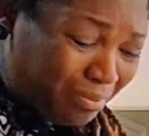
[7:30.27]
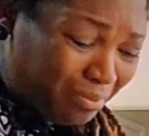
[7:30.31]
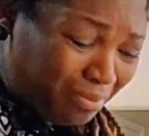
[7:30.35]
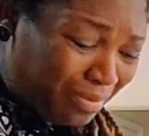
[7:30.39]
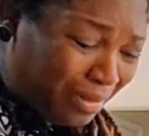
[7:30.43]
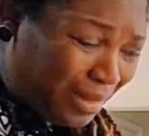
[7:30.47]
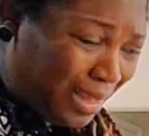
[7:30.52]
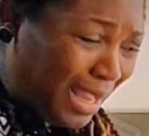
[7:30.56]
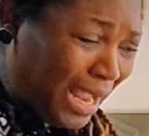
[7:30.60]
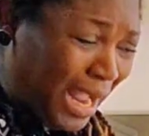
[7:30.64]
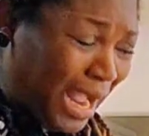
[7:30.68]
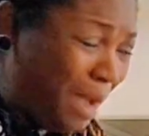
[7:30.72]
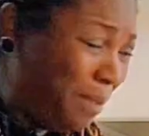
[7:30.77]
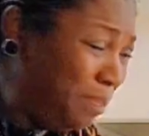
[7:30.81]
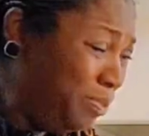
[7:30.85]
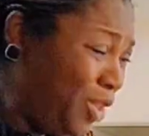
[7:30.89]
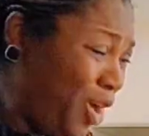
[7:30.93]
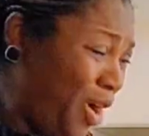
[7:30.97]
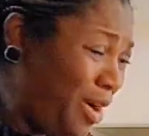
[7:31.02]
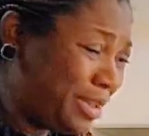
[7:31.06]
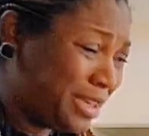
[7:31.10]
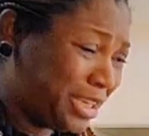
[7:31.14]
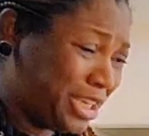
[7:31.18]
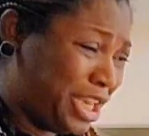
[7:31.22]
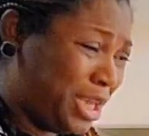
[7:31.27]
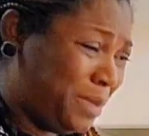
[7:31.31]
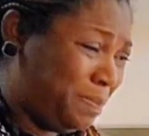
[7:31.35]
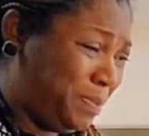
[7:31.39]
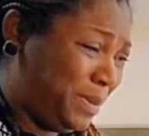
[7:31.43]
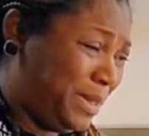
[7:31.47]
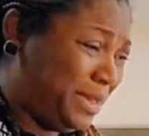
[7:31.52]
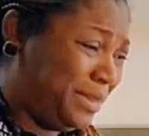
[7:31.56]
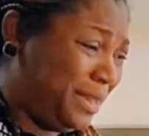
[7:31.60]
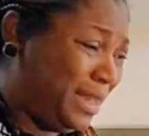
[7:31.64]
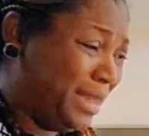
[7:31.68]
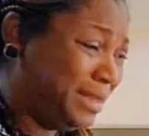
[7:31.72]
I'm not
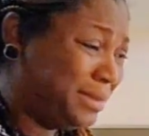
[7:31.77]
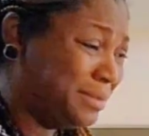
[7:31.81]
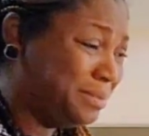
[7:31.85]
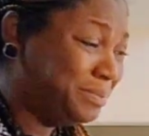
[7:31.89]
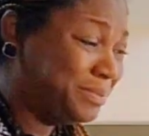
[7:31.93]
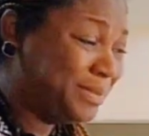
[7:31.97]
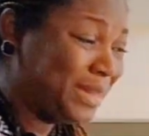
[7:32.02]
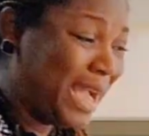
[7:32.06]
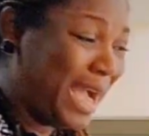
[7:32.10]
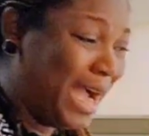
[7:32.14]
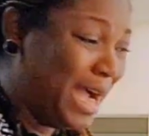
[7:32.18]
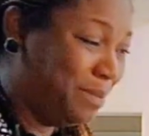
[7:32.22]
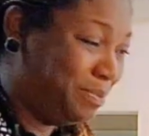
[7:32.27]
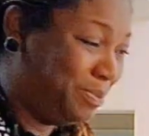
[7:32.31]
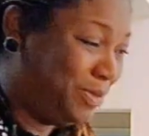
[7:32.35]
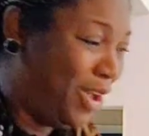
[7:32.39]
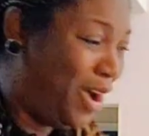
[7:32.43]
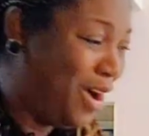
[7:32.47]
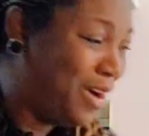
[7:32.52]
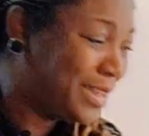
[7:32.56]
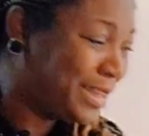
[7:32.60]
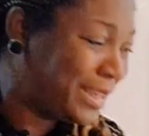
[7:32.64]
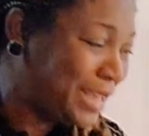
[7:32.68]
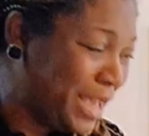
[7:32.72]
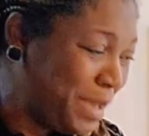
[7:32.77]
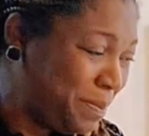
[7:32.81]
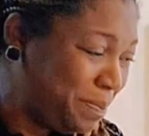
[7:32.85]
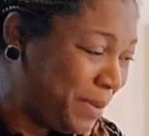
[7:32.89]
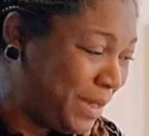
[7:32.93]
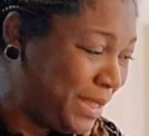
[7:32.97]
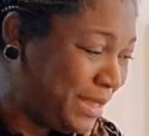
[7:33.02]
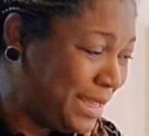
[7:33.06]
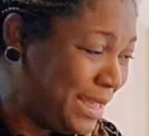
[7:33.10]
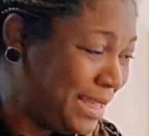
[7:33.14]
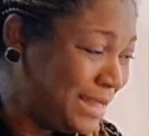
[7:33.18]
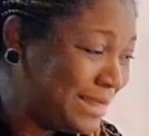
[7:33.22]
keeping it. I'm not keeping
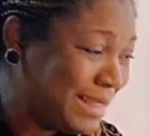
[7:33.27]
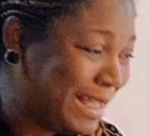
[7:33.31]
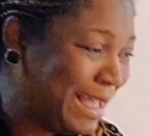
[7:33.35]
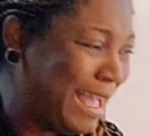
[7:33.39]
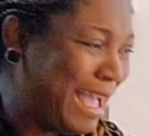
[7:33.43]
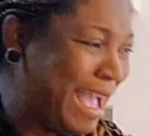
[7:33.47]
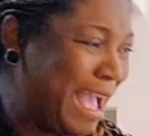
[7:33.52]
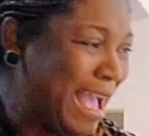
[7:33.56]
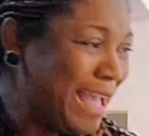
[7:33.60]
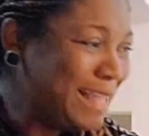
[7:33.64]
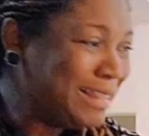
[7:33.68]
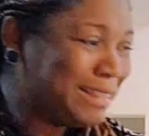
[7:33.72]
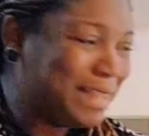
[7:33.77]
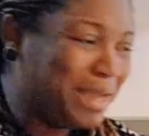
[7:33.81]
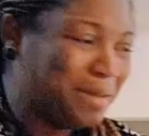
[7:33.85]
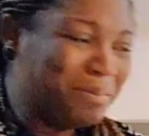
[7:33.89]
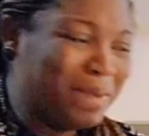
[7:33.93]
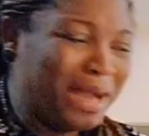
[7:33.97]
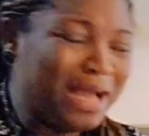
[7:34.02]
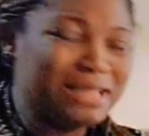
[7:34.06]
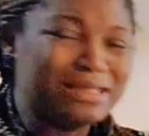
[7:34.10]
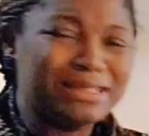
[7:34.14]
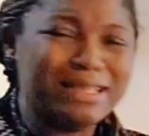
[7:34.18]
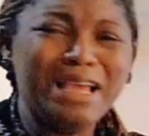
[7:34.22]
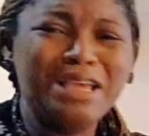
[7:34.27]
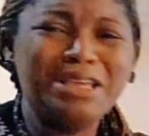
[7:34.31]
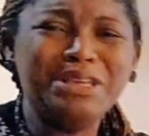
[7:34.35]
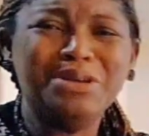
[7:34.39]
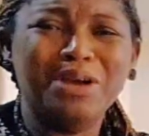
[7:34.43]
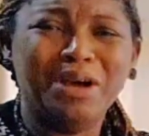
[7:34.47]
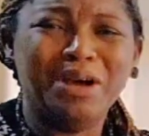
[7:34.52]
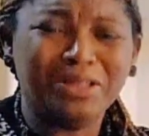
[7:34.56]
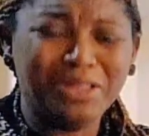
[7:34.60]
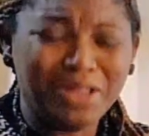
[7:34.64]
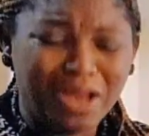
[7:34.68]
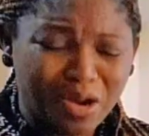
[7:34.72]
it. The man said,
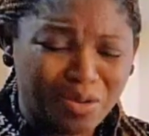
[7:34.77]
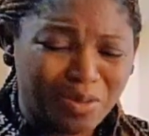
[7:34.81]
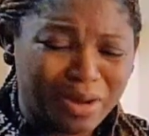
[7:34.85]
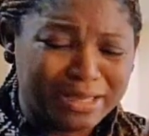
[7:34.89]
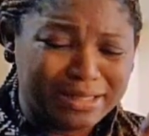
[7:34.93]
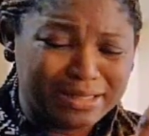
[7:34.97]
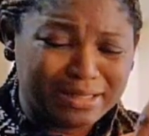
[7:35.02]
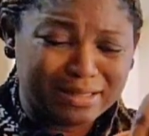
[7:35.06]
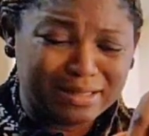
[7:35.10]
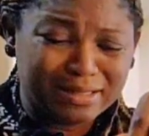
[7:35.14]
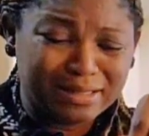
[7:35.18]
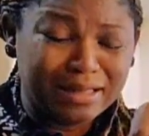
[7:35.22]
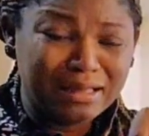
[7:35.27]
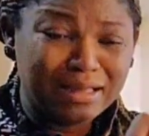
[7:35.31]
you're not waiting.